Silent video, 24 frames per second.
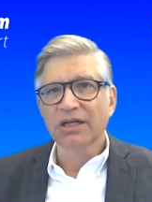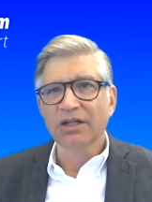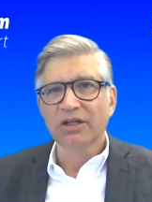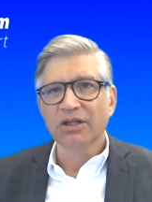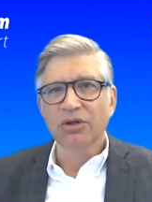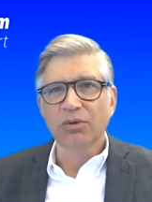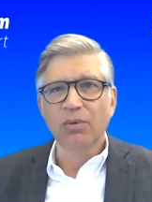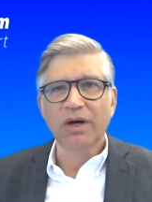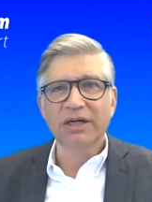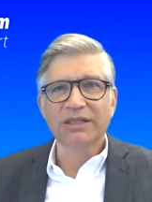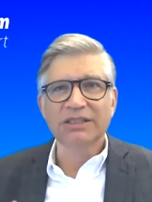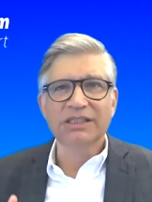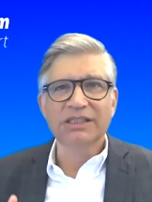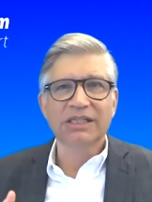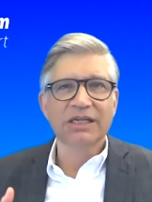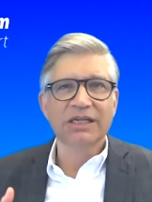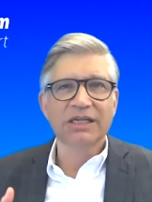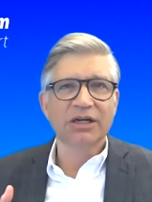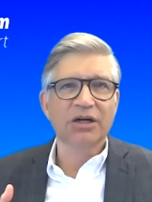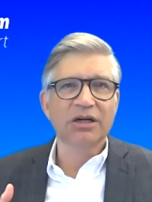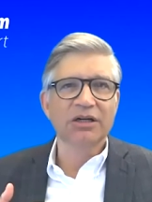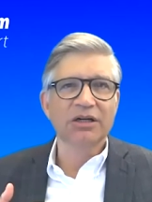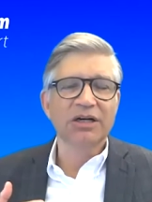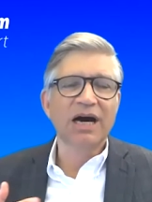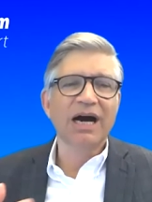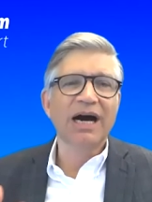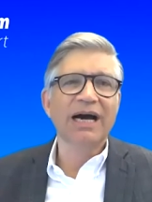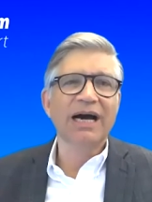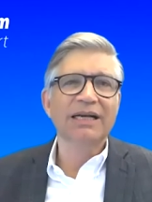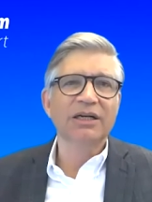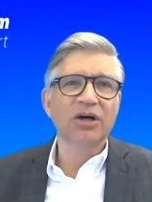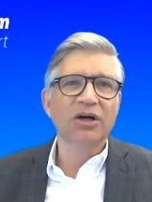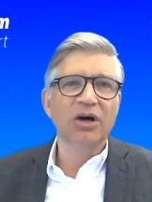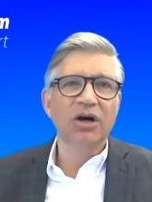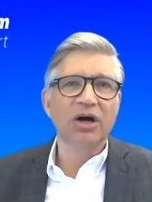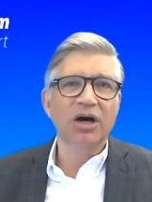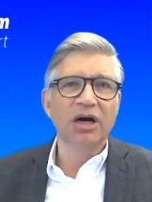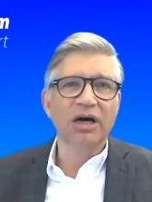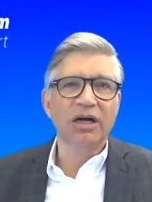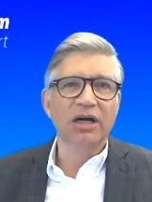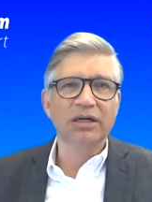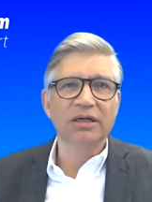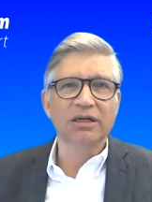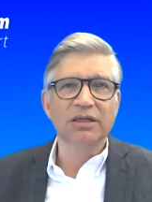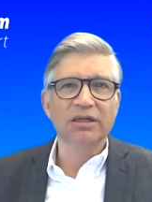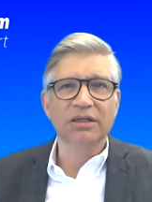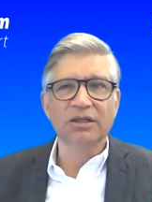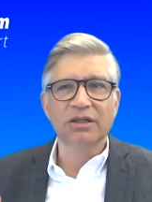the ones that are not
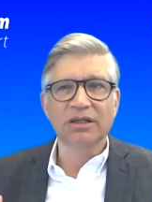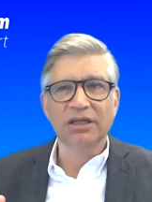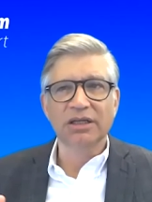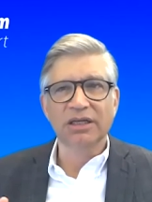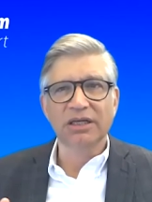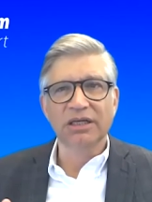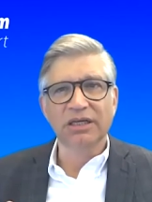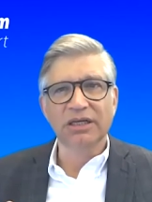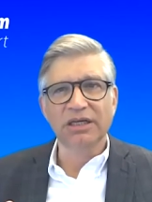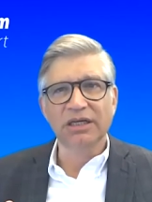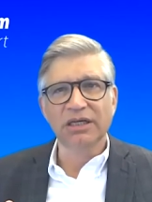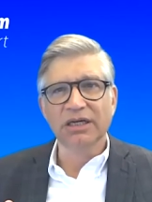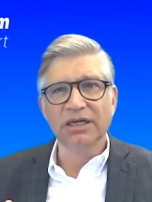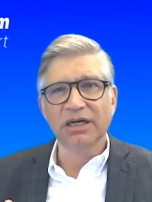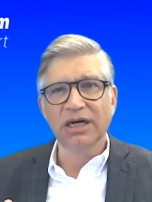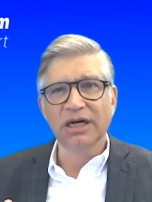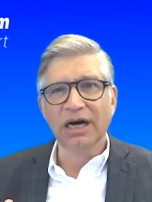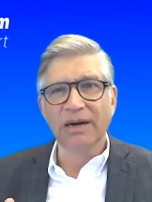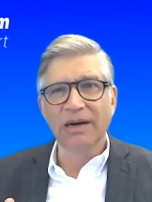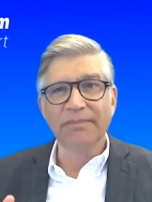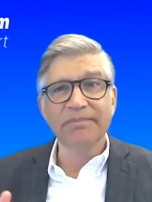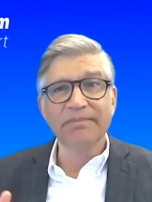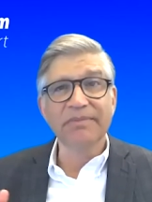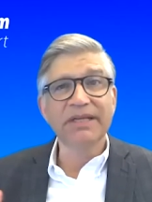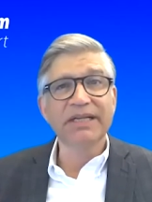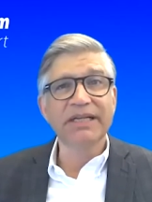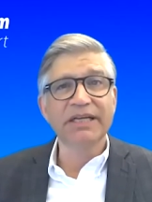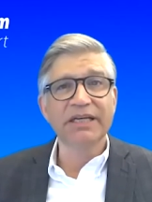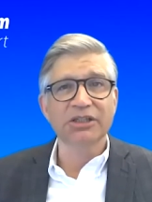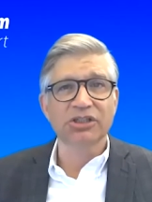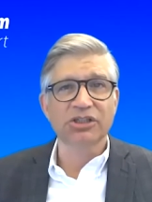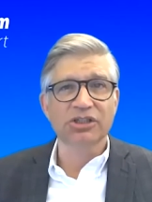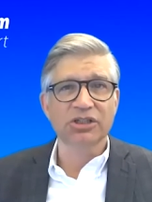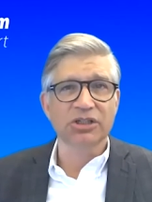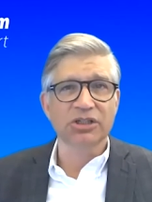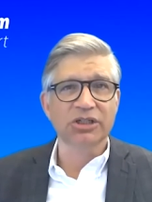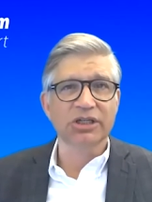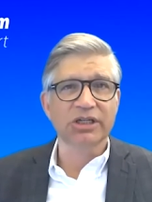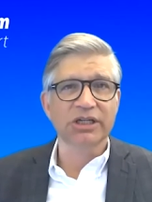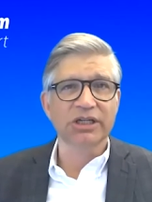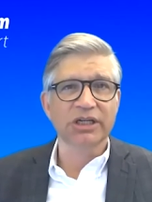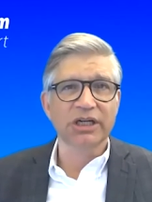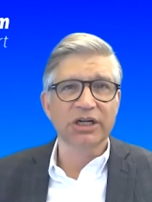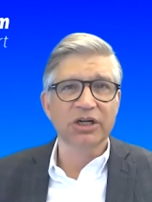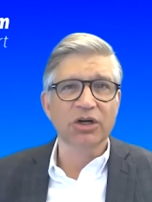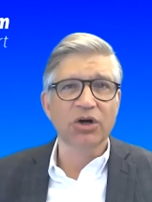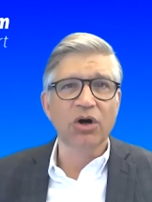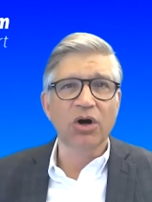on the media circuit
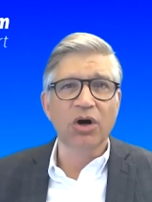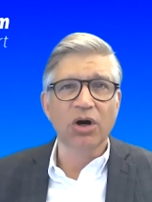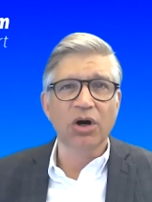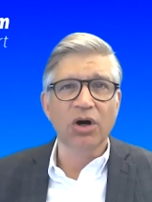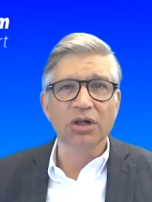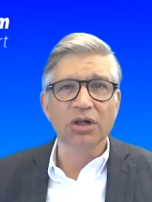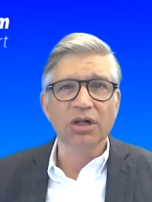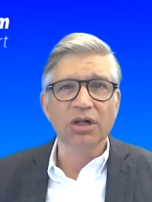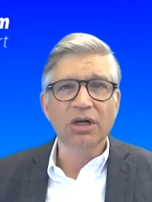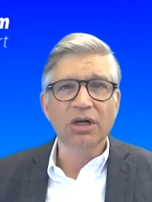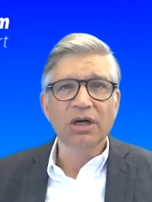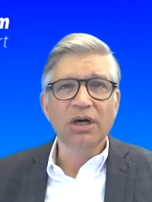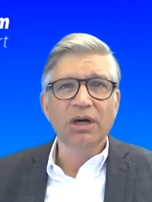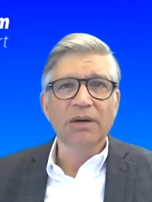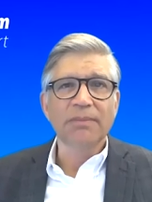at all,